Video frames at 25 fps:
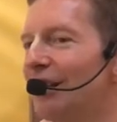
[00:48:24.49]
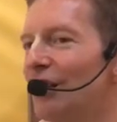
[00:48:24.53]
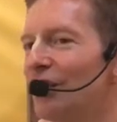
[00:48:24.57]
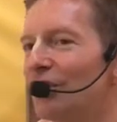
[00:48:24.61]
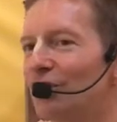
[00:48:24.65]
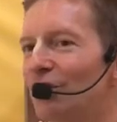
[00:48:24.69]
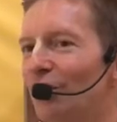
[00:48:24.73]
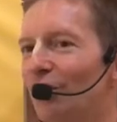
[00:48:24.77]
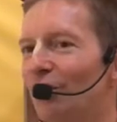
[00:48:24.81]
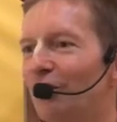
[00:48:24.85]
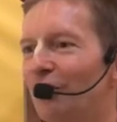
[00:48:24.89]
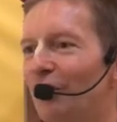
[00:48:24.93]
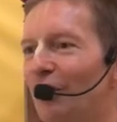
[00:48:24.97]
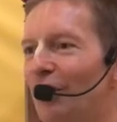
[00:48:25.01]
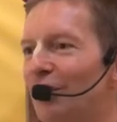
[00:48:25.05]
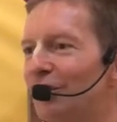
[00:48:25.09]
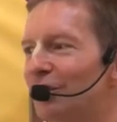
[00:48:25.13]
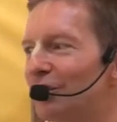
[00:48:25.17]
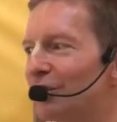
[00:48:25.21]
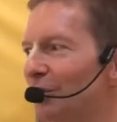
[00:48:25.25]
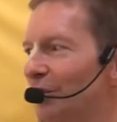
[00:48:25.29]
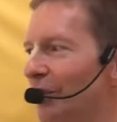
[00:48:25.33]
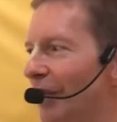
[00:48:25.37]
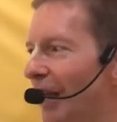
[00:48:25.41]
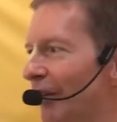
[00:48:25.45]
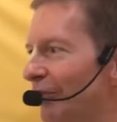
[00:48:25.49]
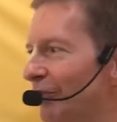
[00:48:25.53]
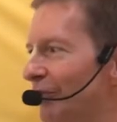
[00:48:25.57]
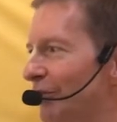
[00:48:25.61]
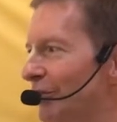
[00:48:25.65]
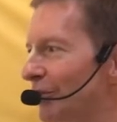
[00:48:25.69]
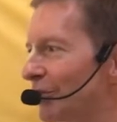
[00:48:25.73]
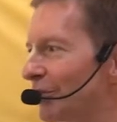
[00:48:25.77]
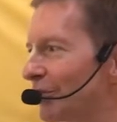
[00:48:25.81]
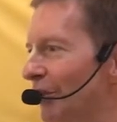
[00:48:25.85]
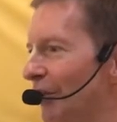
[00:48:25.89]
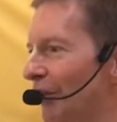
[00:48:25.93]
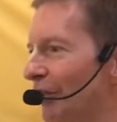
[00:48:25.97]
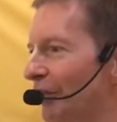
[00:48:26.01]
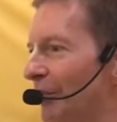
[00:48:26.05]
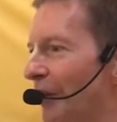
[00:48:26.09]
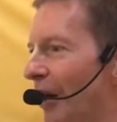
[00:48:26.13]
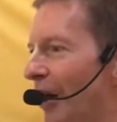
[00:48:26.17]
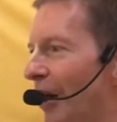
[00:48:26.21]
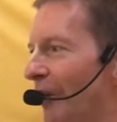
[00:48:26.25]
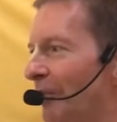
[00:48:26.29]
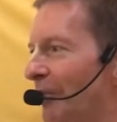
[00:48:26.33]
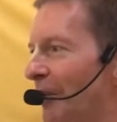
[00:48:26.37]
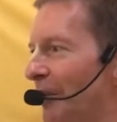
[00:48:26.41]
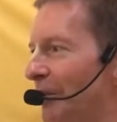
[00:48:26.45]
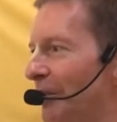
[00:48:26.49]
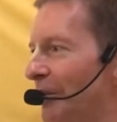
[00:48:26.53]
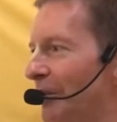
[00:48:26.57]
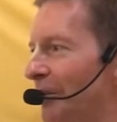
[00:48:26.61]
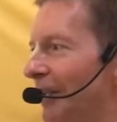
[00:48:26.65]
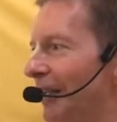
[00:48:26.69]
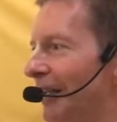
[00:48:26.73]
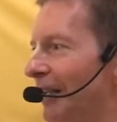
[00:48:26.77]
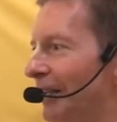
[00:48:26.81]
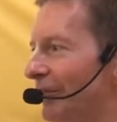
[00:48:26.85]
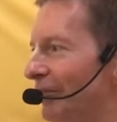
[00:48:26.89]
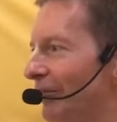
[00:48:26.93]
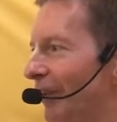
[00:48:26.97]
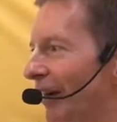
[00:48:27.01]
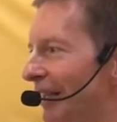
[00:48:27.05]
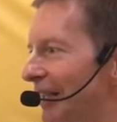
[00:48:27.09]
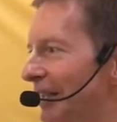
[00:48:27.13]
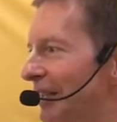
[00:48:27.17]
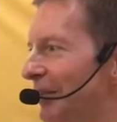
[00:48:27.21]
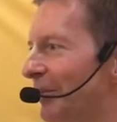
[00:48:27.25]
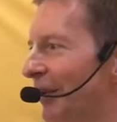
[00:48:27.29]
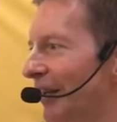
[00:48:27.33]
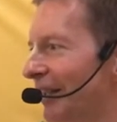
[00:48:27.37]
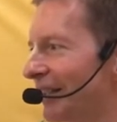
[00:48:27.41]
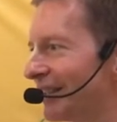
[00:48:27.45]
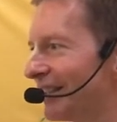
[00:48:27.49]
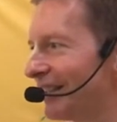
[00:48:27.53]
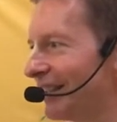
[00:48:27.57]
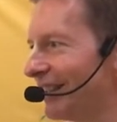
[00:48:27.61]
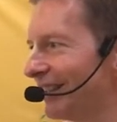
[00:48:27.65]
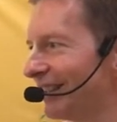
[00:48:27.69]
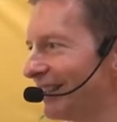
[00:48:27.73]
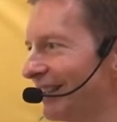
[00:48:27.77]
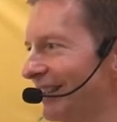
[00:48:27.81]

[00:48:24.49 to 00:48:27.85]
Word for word: So first you have to serve Mahaprabhu in Vaidhi Bhakti.